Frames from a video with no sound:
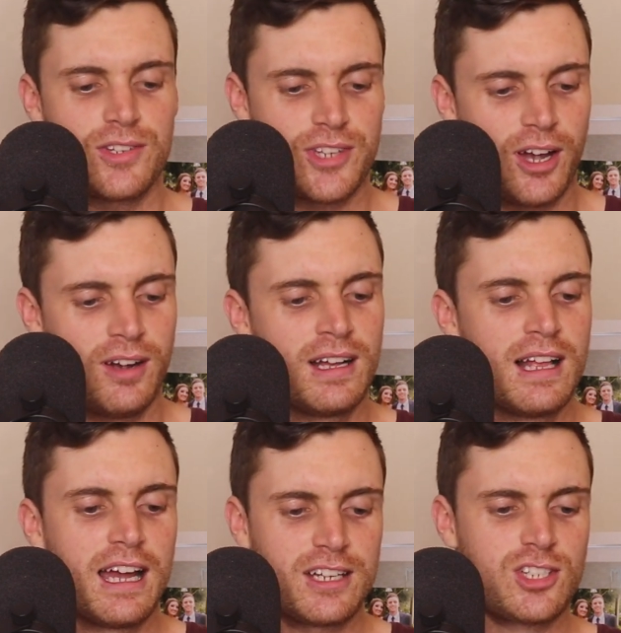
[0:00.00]
So
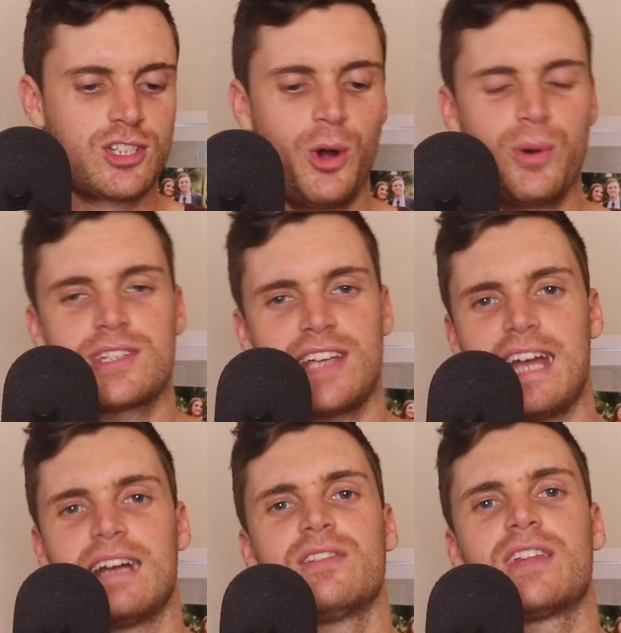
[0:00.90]
it's just cool to
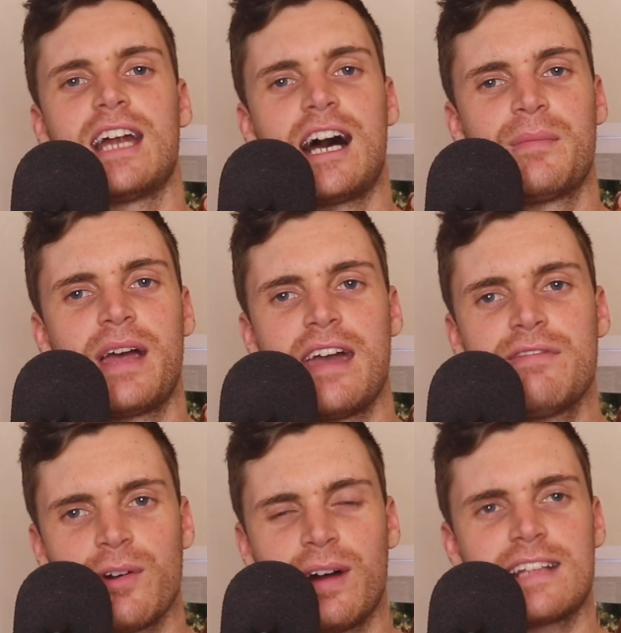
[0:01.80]
see that
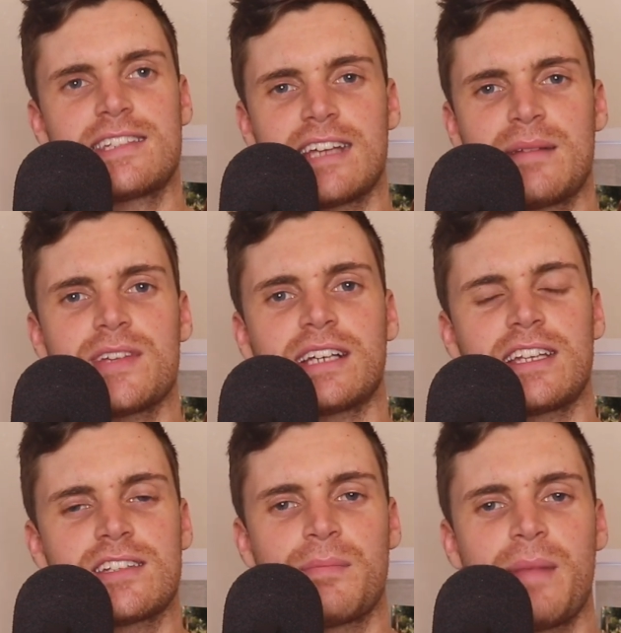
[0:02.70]
everyone, it seems like
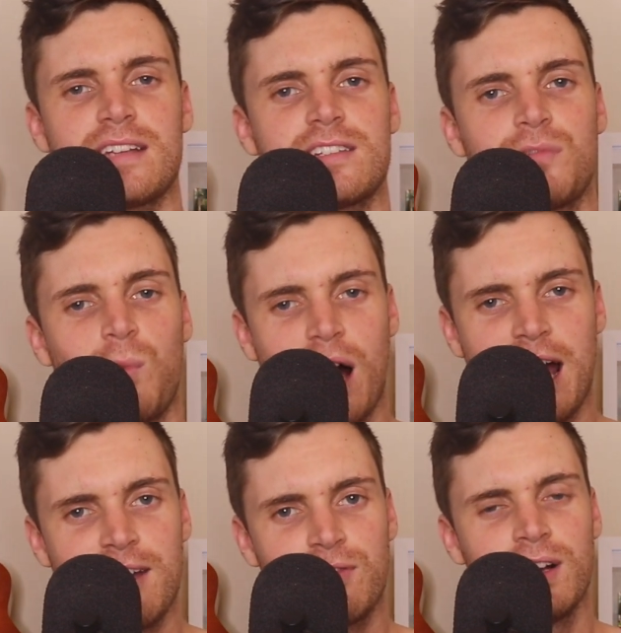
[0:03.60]
there's a massive
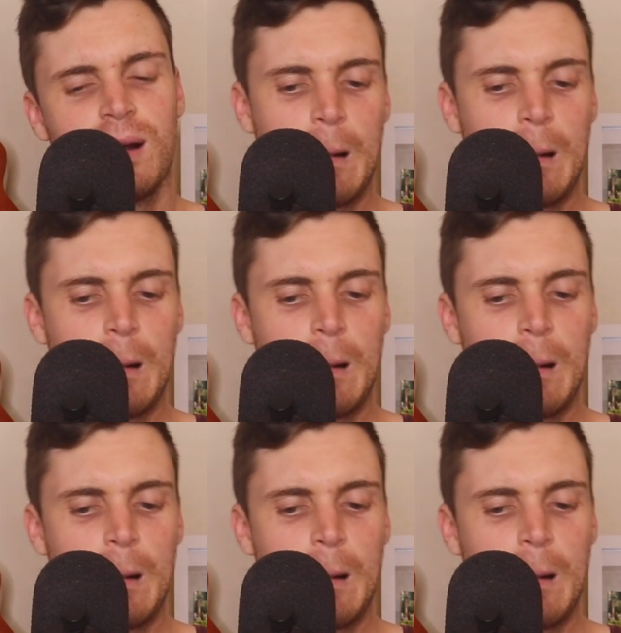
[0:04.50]
wave